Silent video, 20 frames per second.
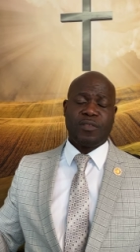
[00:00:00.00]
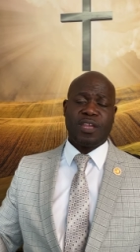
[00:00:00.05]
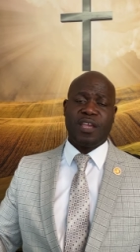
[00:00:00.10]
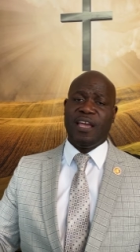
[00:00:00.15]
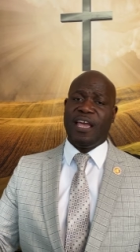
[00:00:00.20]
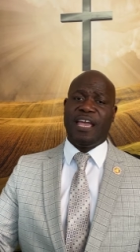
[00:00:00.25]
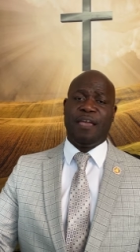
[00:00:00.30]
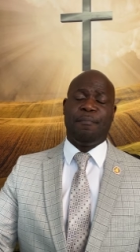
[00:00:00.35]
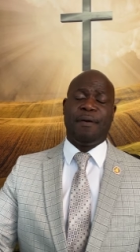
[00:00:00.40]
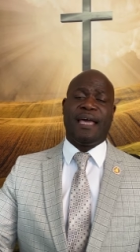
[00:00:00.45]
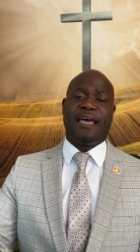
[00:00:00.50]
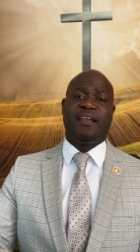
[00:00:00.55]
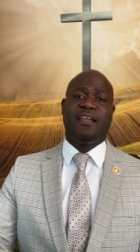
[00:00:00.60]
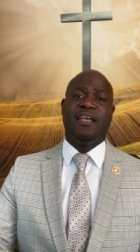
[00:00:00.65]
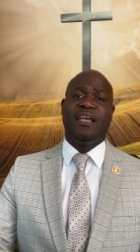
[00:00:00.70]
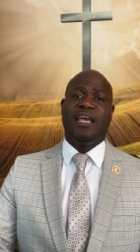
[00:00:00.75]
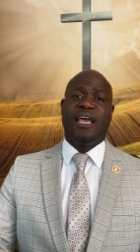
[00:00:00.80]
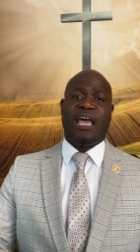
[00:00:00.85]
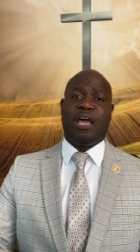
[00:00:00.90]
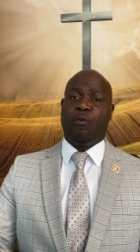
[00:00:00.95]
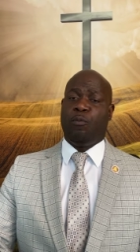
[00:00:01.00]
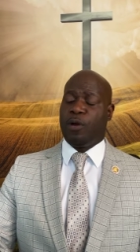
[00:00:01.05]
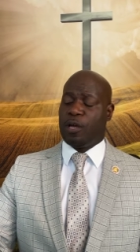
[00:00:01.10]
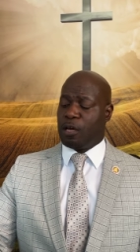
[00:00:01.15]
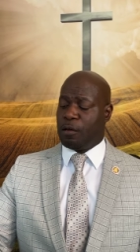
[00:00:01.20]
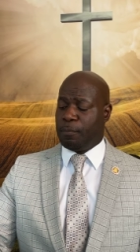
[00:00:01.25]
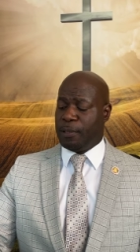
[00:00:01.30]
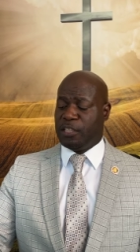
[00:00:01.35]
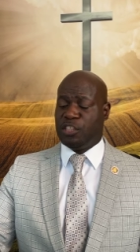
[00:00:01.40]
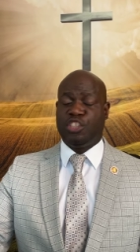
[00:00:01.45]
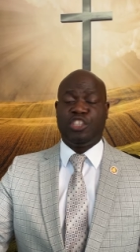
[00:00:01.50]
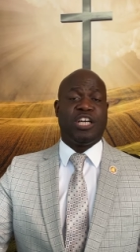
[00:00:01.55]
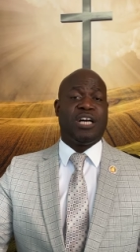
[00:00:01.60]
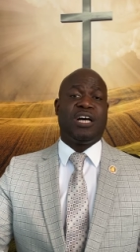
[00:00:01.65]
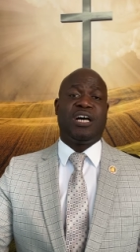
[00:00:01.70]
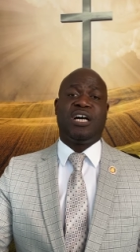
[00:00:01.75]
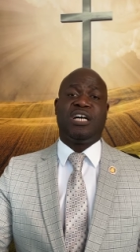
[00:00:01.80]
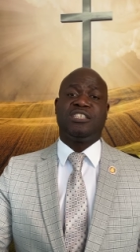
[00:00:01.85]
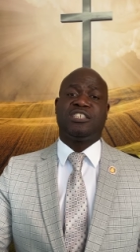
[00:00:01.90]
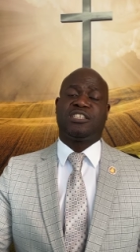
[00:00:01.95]
Amen and we're going to be
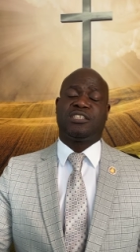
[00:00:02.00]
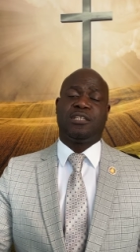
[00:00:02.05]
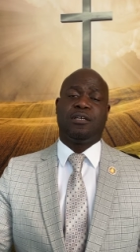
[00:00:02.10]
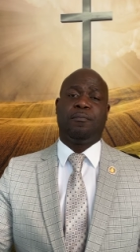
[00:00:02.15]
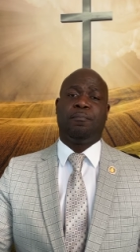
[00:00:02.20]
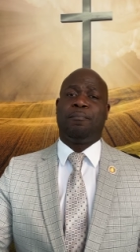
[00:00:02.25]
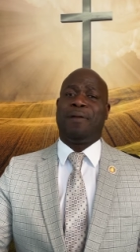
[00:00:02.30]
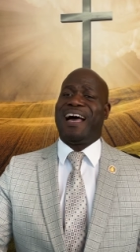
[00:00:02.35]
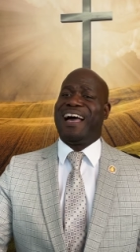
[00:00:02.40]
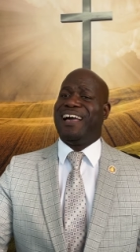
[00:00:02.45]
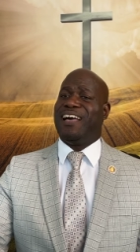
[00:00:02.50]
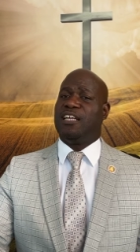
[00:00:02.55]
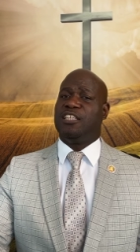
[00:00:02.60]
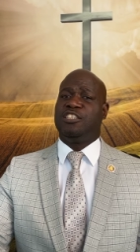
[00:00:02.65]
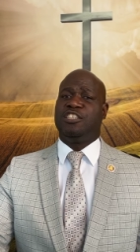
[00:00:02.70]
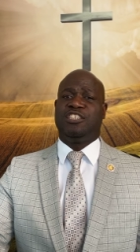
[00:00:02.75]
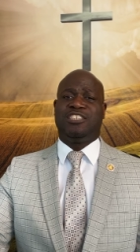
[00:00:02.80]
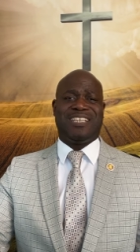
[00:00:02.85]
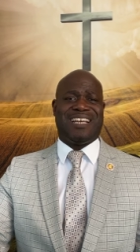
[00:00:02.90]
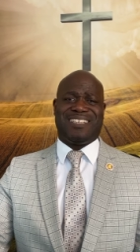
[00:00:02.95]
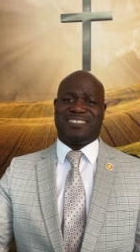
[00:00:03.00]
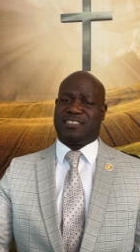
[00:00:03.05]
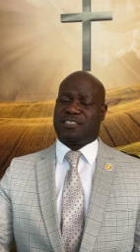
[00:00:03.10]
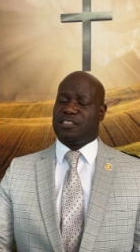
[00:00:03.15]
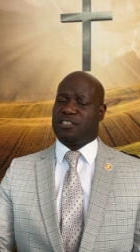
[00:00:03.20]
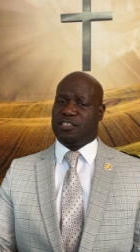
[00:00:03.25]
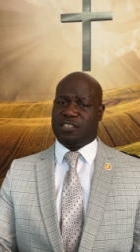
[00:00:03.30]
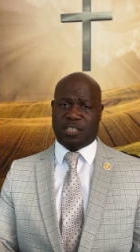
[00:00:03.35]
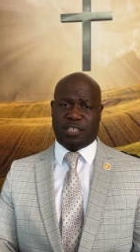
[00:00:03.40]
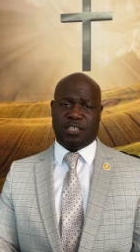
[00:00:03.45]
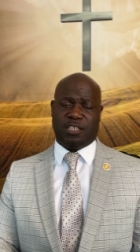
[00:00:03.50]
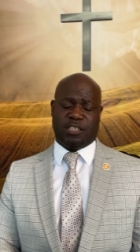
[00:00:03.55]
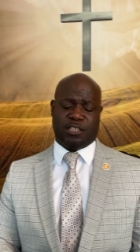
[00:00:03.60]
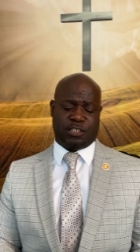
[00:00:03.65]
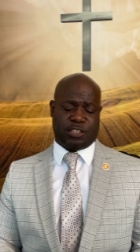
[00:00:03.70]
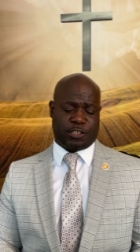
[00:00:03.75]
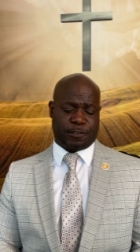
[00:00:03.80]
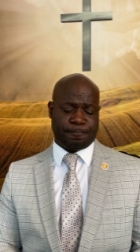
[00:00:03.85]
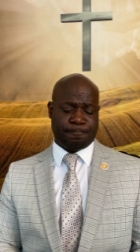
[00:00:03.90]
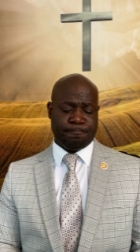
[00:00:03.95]
judged by a just
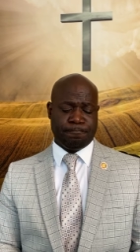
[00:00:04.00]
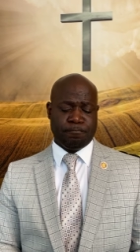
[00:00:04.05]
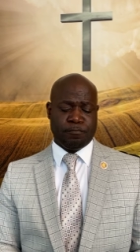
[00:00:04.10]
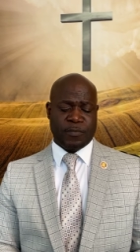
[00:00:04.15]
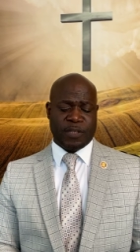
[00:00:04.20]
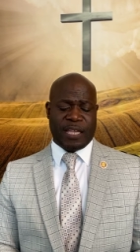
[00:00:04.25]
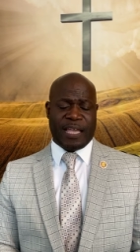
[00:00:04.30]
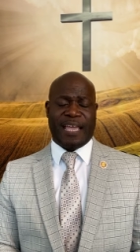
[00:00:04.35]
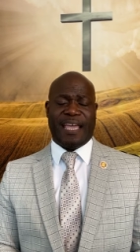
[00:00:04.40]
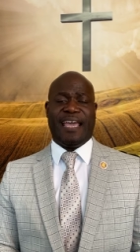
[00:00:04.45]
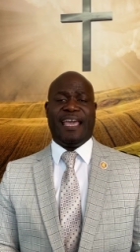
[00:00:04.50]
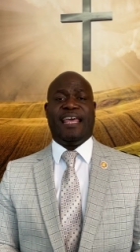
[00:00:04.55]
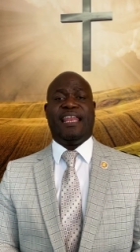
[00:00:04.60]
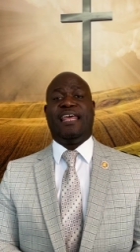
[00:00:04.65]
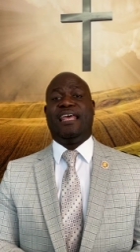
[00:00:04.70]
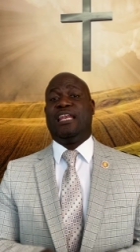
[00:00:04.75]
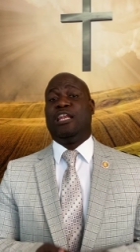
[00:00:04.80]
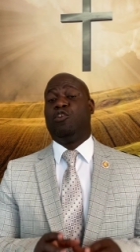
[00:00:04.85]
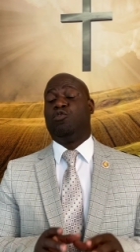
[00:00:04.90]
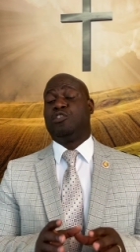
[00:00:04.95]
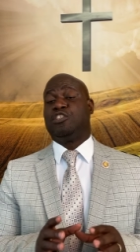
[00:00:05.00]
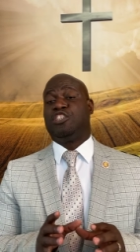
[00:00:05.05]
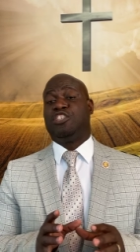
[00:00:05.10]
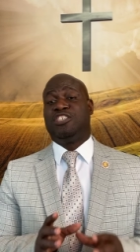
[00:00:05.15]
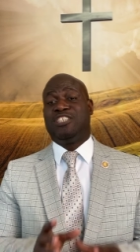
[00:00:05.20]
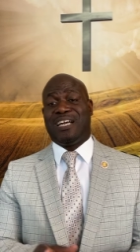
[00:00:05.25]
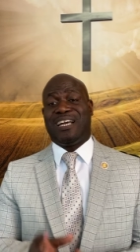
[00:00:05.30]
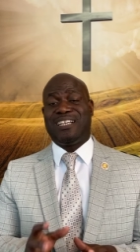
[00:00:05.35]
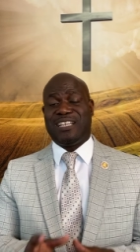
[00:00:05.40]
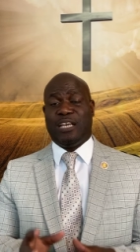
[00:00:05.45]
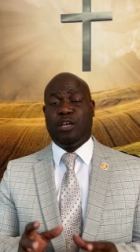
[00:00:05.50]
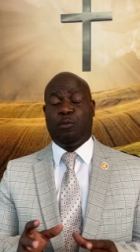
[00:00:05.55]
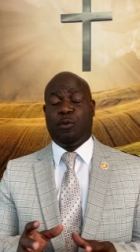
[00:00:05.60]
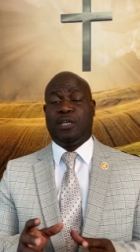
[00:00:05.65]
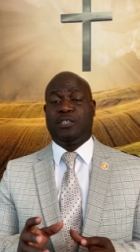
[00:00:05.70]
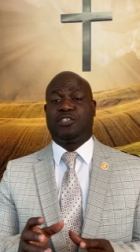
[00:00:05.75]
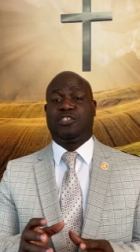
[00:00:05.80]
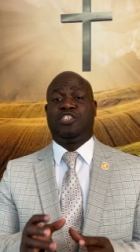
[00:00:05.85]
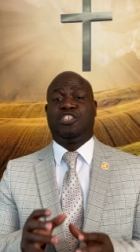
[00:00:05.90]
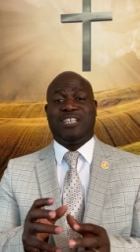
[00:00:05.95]
judge. And, and, and it was just it
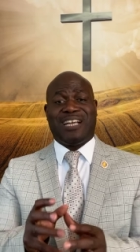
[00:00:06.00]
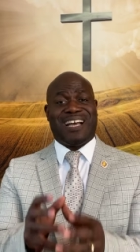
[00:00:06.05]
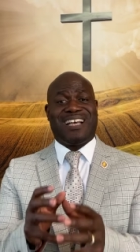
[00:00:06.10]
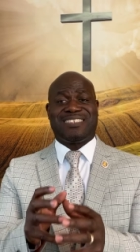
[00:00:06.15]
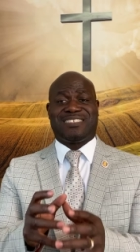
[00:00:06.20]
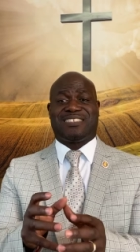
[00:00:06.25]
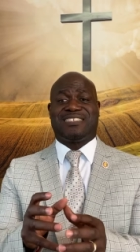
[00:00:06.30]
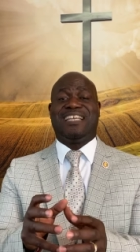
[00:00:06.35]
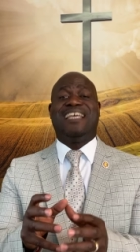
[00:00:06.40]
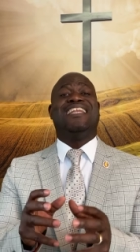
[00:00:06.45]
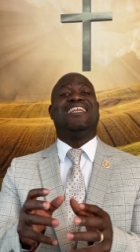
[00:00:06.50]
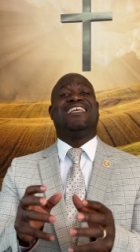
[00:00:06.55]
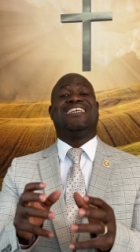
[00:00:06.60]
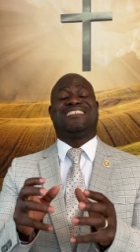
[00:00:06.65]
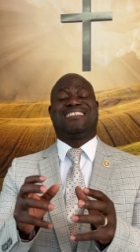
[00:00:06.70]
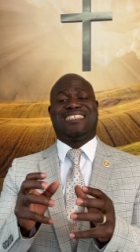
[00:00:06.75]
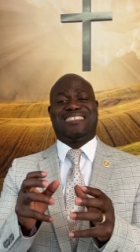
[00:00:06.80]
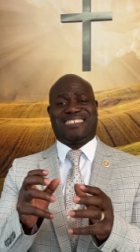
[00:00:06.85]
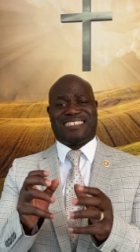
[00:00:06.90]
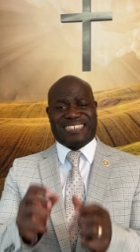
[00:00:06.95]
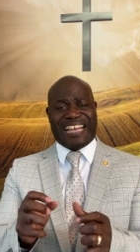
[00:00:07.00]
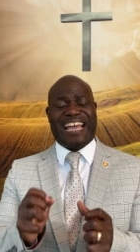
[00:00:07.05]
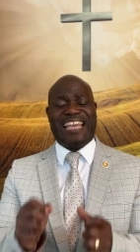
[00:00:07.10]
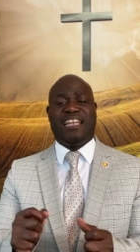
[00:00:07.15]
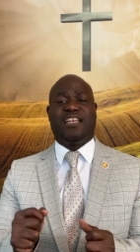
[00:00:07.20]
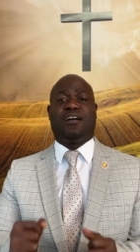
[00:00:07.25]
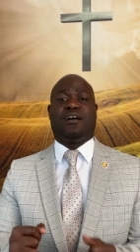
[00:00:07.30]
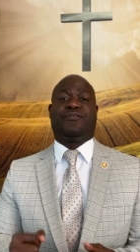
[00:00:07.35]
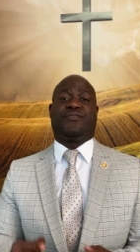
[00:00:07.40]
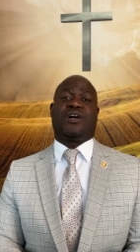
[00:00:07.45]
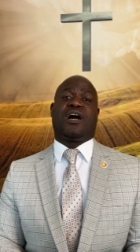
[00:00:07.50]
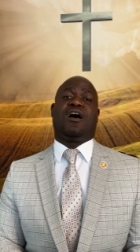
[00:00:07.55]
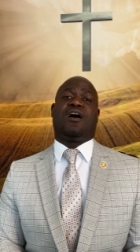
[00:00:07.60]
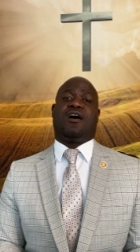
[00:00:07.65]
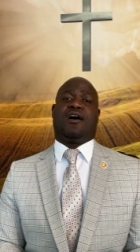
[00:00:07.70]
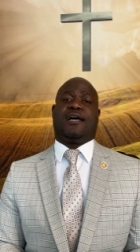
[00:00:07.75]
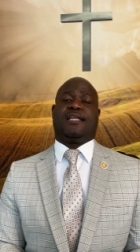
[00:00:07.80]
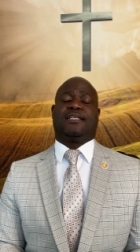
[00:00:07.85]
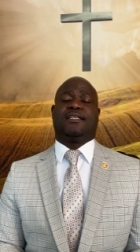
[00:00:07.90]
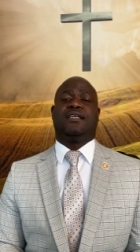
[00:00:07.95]
was just in the sight of
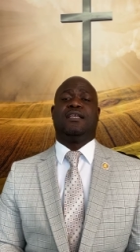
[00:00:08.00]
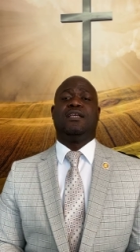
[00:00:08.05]
God